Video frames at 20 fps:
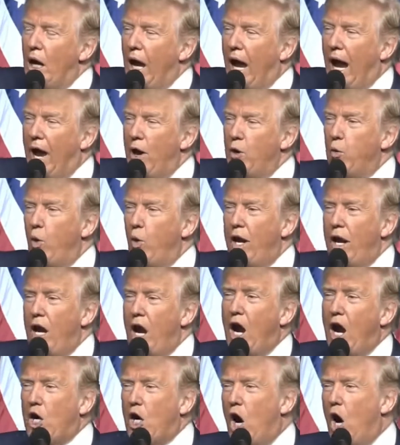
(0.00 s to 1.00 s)
And we
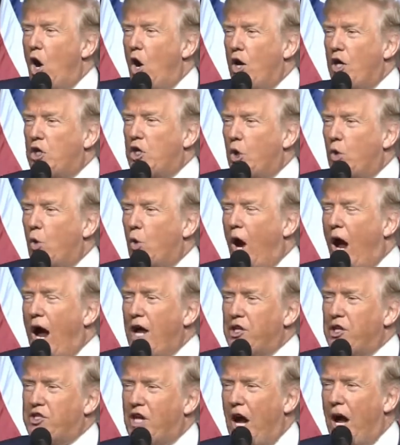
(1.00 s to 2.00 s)
are going to
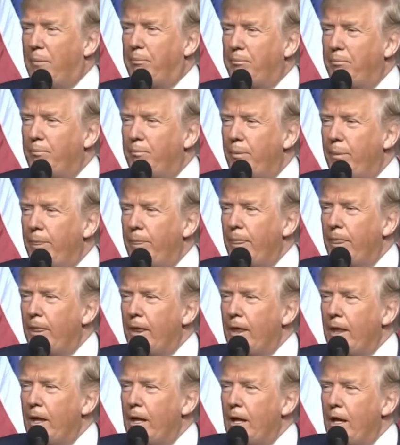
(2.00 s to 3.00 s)
rise up
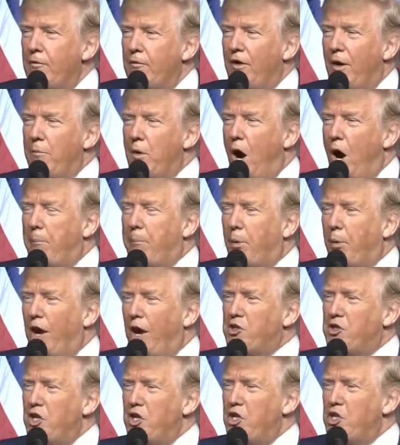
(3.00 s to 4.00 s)
from our
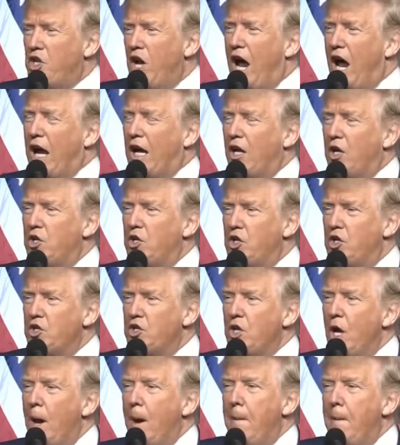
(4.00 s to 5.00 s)
present
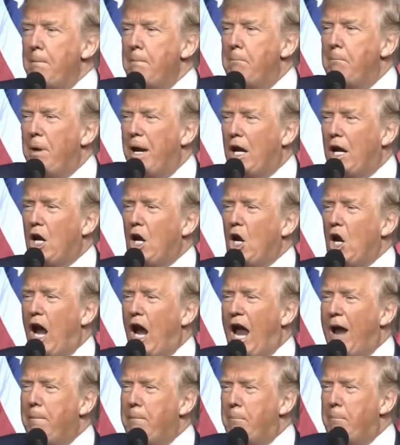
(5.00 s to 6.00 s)
challenges bigger
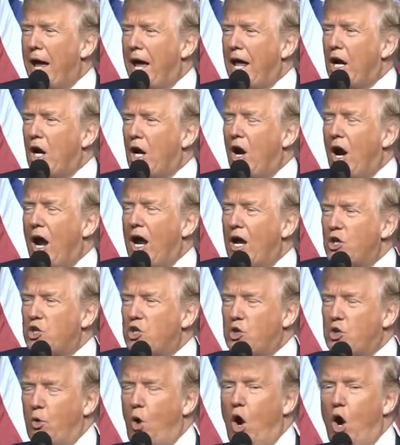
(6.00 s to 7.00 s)
and better and
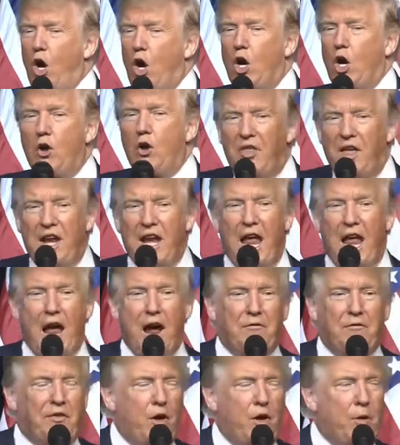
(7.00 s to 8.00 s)
stronger than
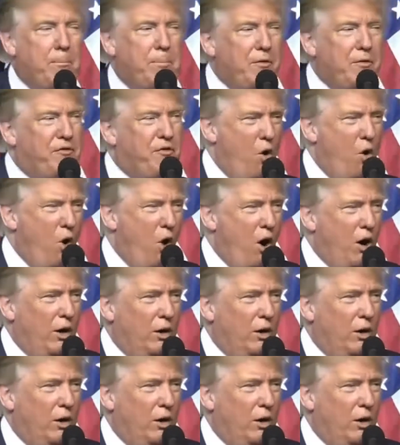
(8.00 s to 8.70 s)
ever before.